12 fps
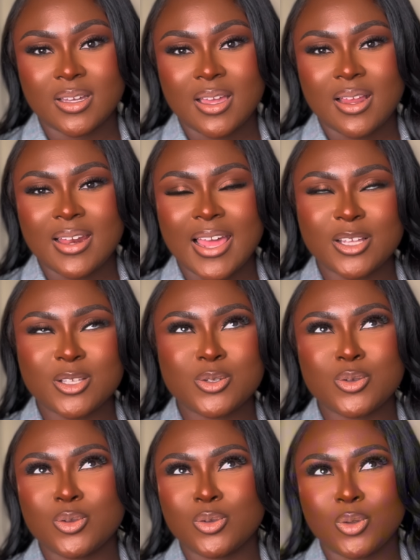Like to
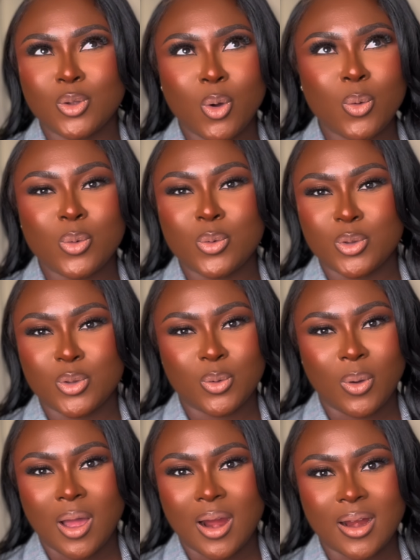know who you
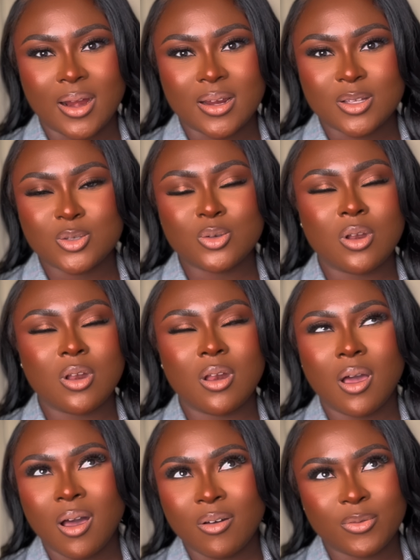are, to
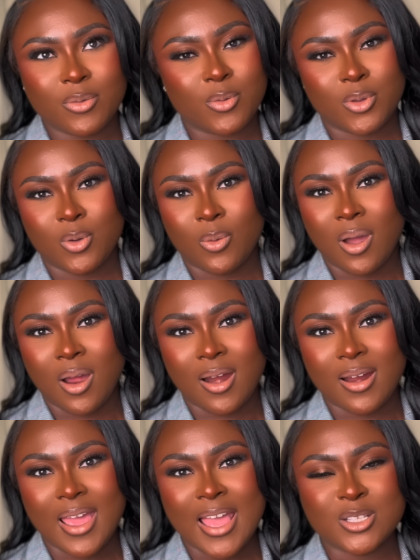love who you
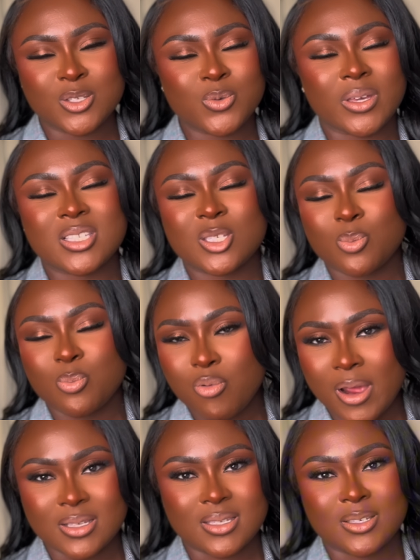are, and to
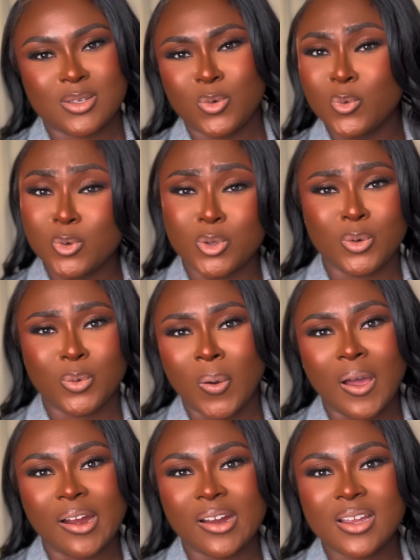express who you
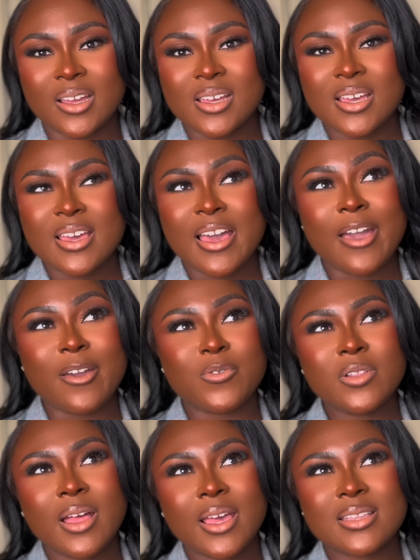are. I
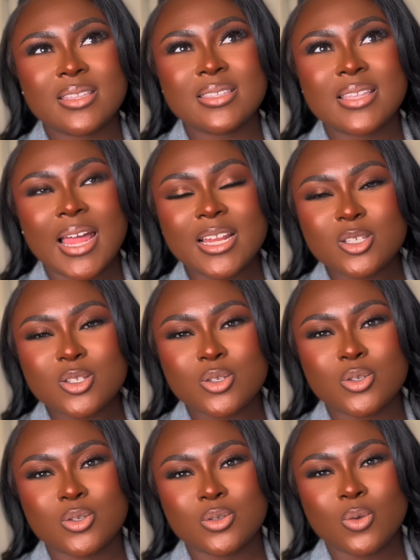feel like that is
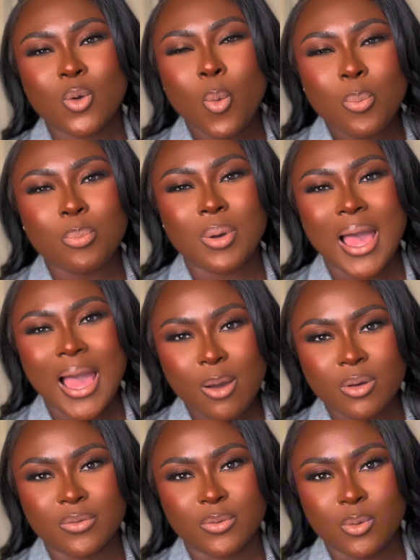so
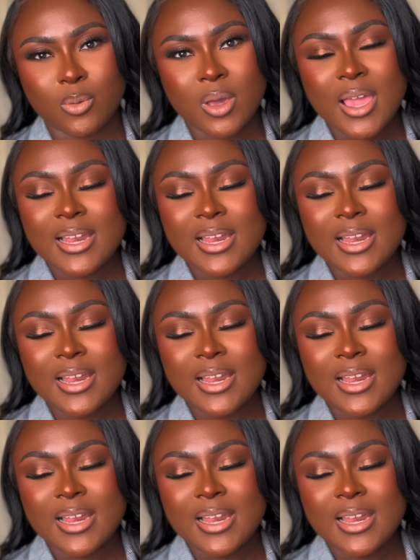powerful.